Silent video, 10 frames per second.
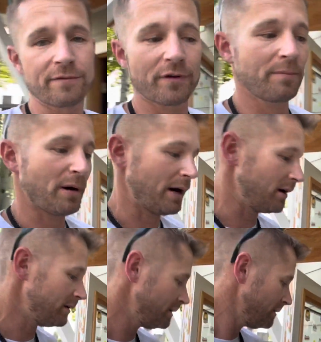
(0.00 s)
free
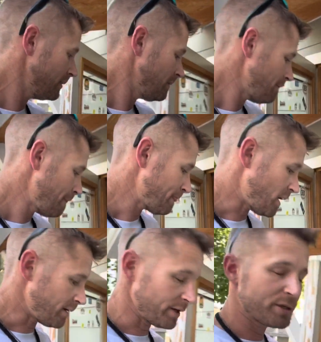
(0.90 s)
pile
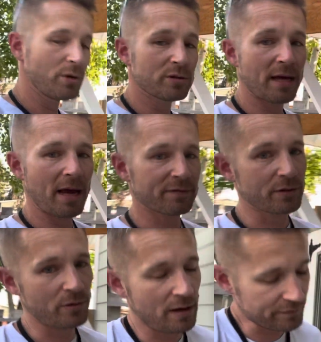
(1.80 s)
on a Tuesday
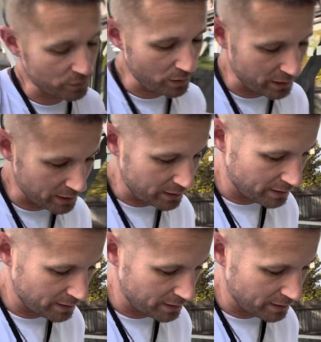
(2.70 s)
afternoon after work,